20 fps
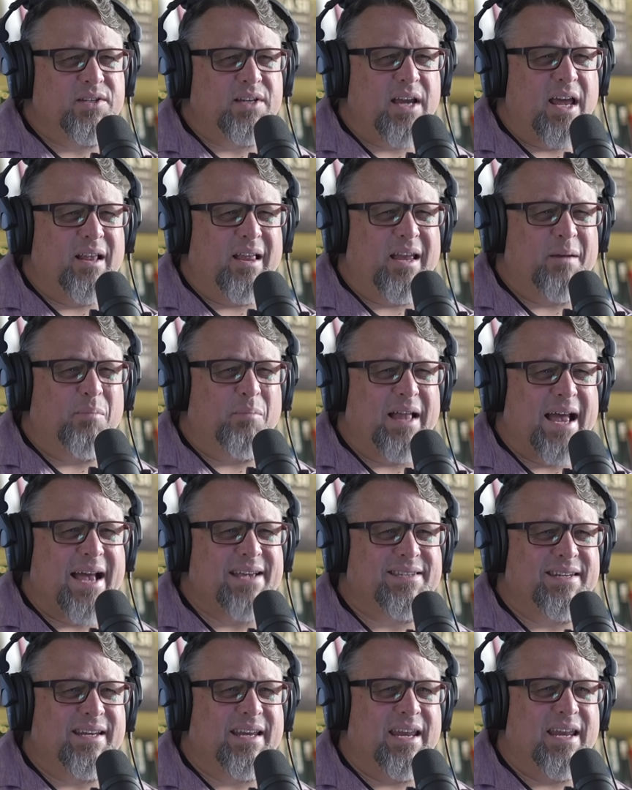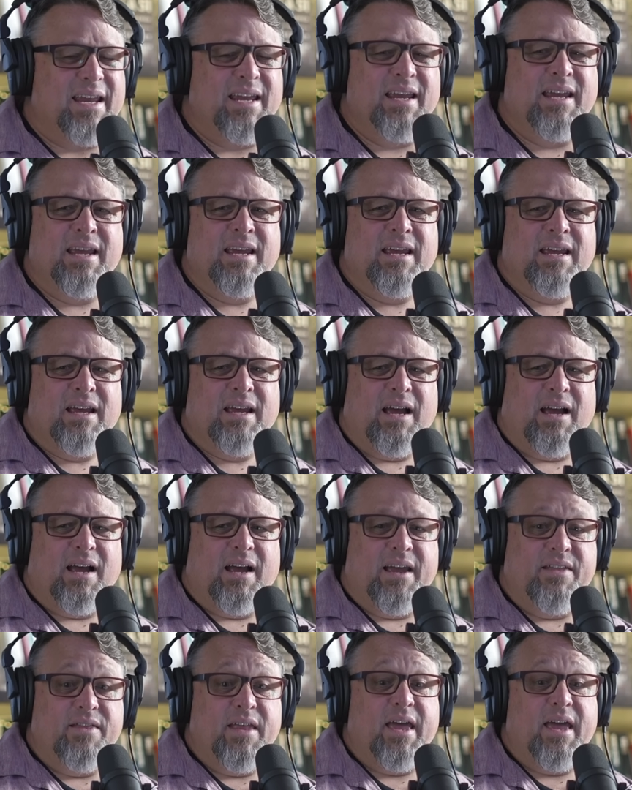It's kind of like plasticky,
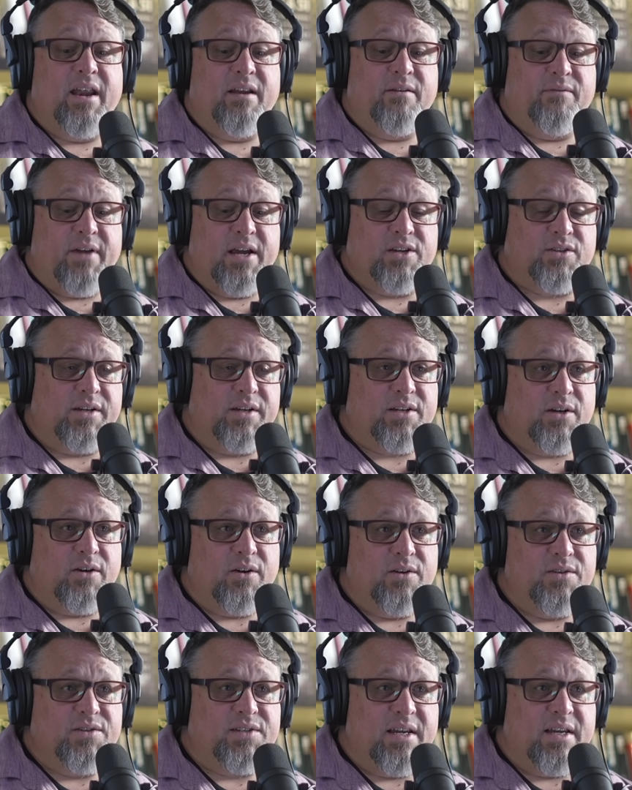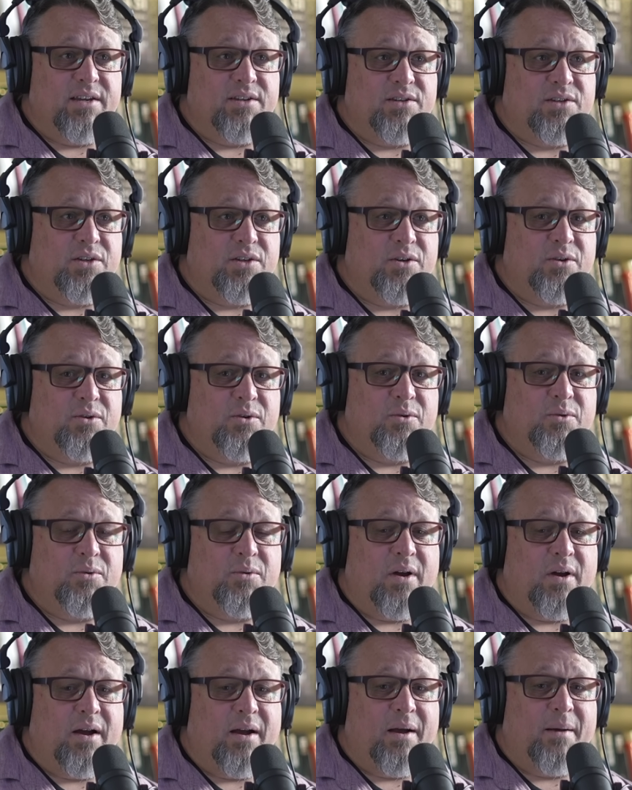and then it eventually turns
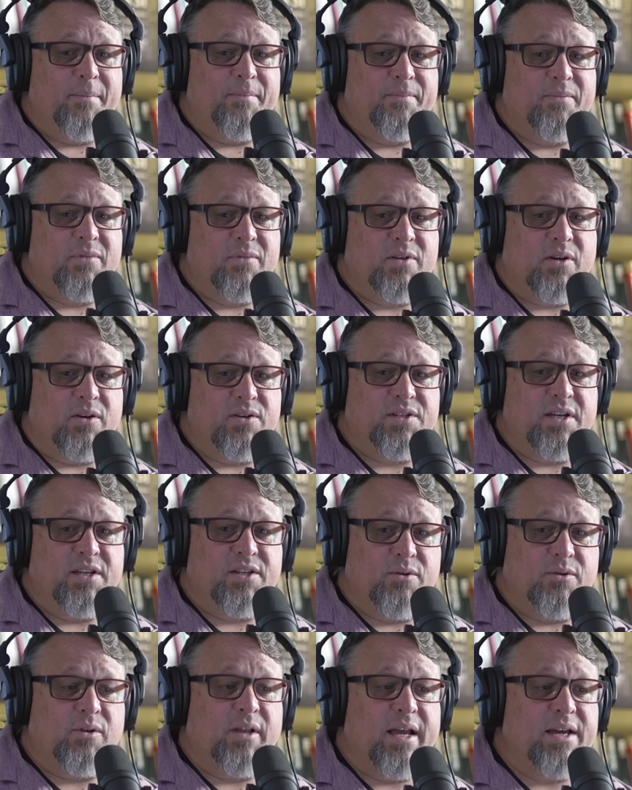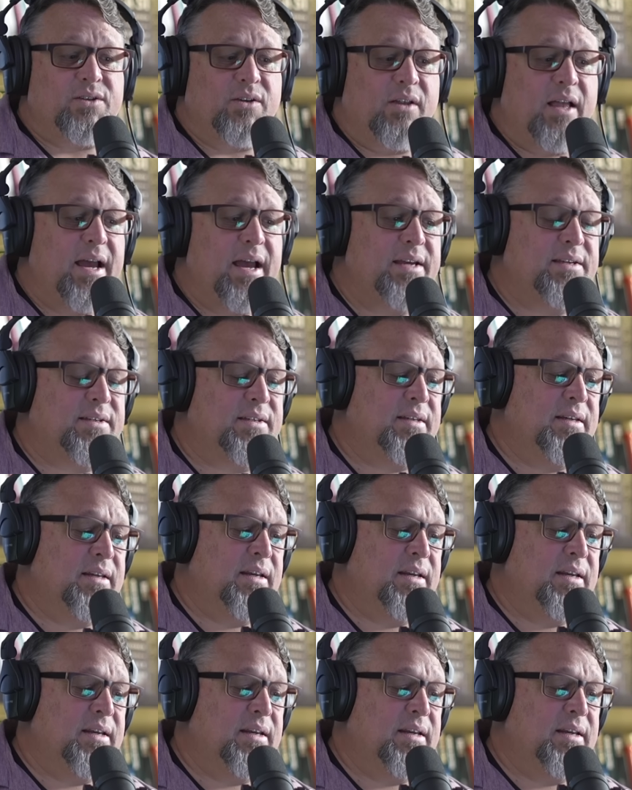into glacial ice.